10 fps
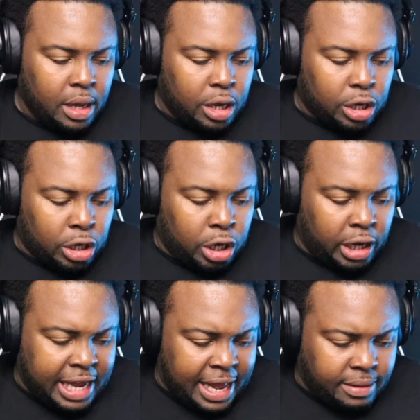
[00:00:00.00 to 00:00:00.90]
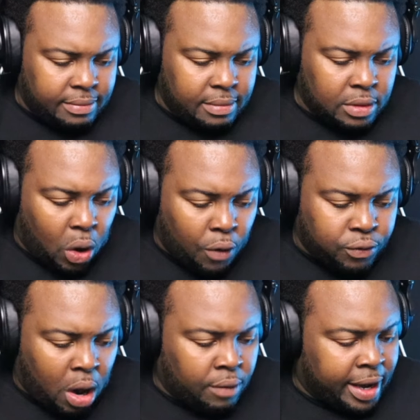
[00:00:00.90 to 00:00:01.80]
Look at the
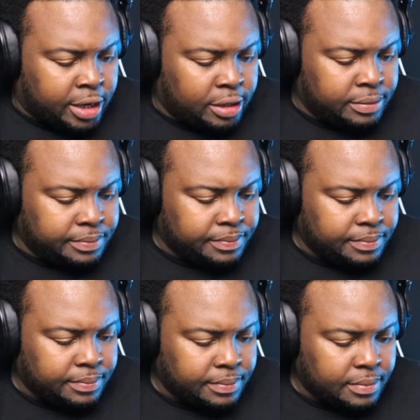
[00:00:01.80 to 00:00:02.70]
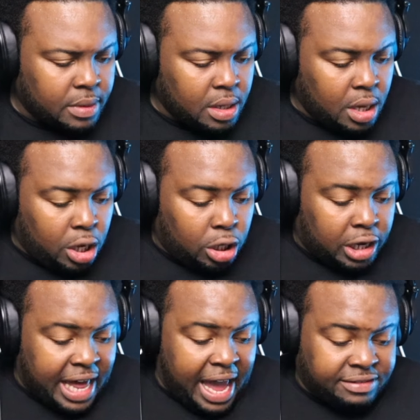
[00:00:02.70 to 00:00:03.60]
overall record. Look at
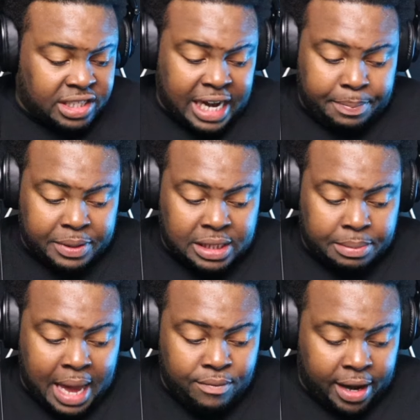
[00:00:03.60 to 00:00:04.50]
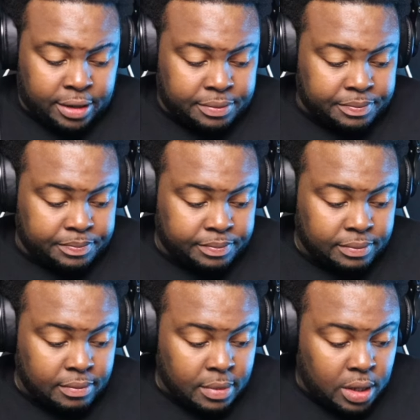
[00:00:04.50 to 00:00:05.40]
the AFC Championship game record.
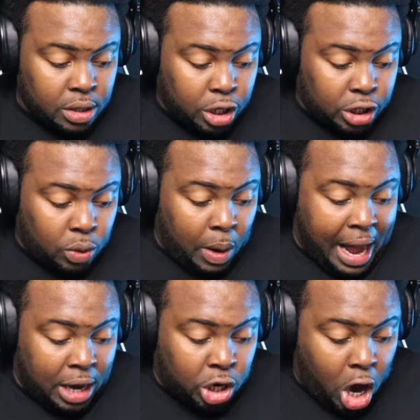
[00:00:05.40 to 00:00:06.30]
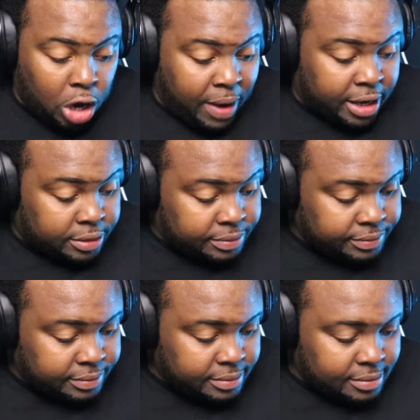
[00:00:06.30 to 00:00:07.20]
Look at the wild card record.
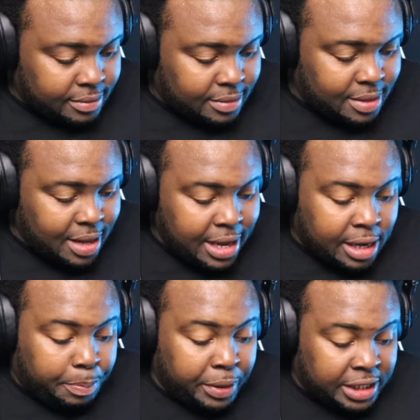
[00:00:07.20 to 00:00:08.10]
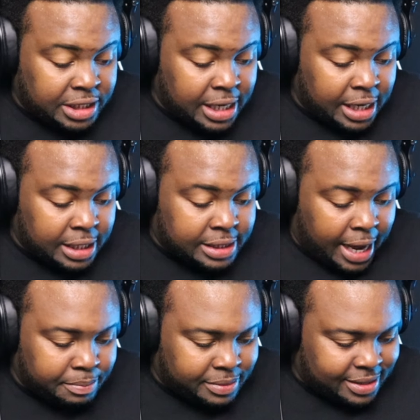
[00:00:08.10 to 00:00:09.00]
Completion and
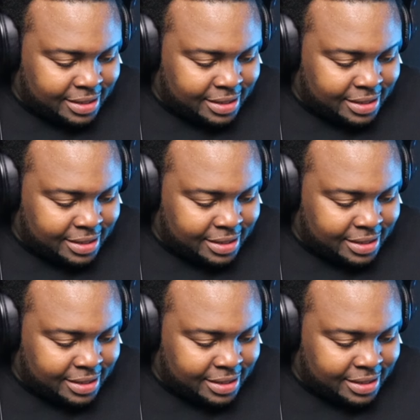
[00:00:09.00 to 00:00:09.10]
attempts.